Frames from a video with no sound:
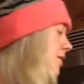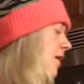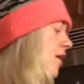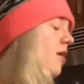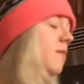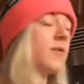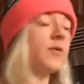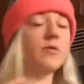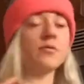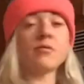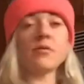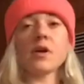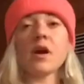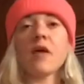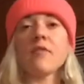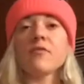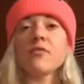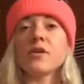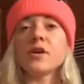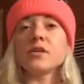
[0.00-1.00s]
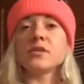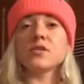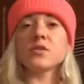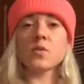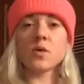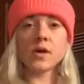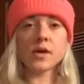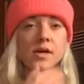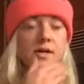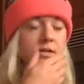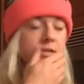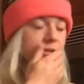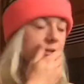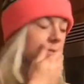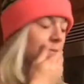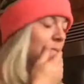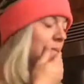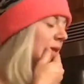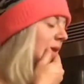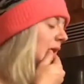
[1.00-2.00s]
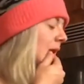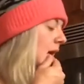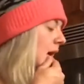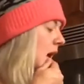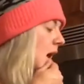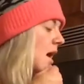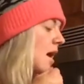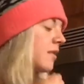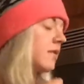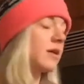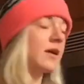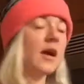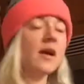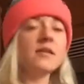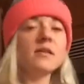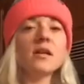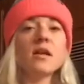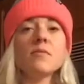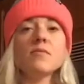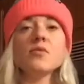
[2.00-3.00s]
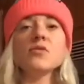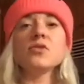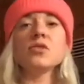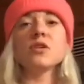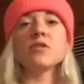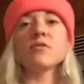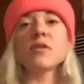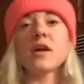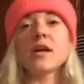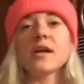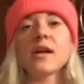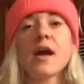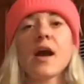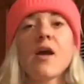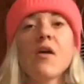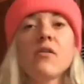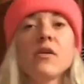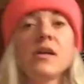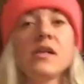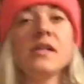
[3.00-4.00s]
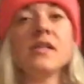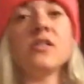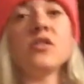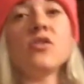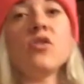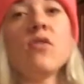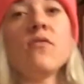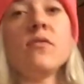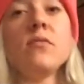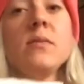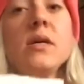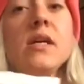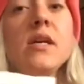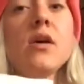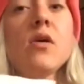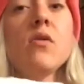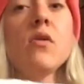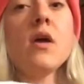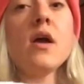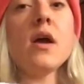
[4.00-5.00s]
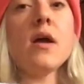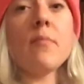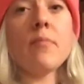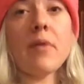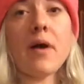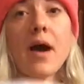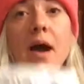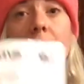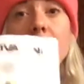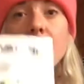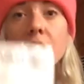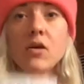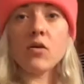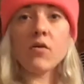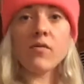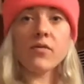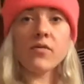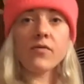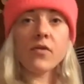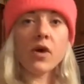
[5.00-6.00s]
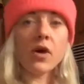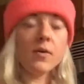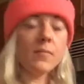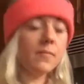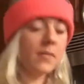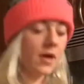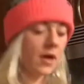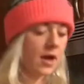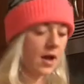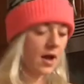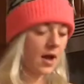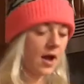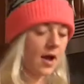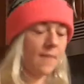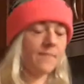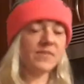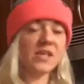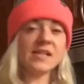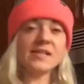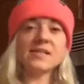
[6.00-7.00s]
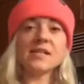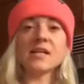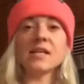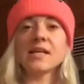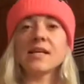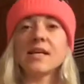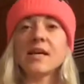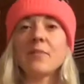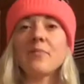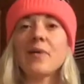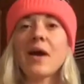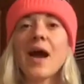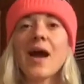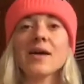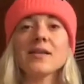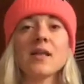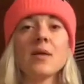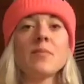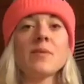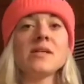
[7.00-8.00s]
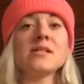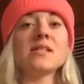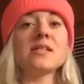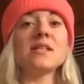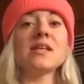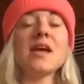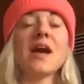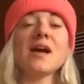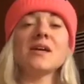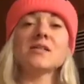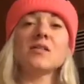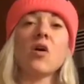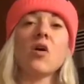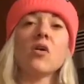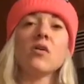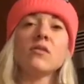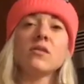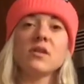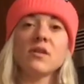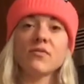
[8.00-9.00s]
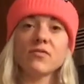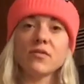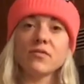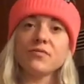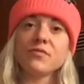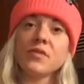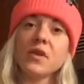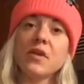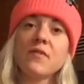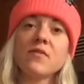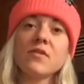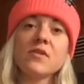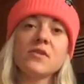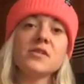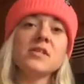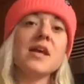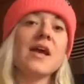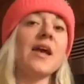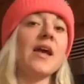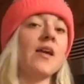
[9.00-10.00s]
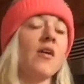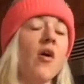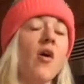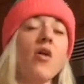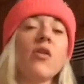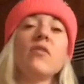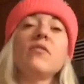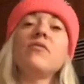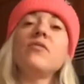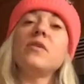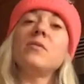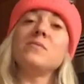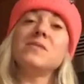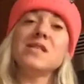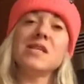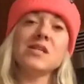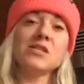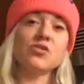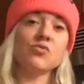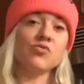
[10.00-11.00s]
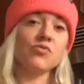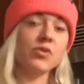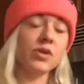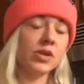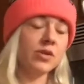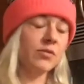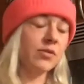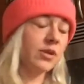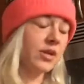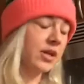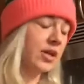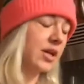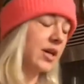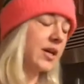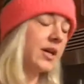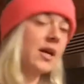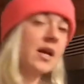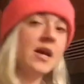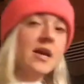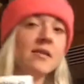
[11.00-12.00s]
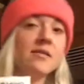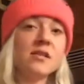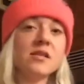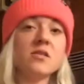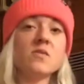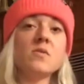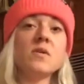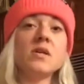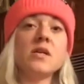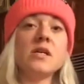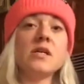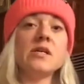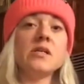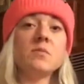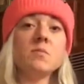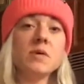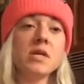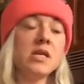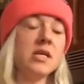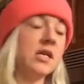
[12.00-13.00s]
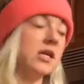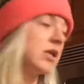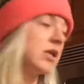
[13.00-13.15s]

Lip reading: They help me with recovery and soreness. The kind that I'm using right now is Novamino by Innova Farm. They sell a kit pack that basically has all of the different flavors, and all of them taste really, really good. This one is Pina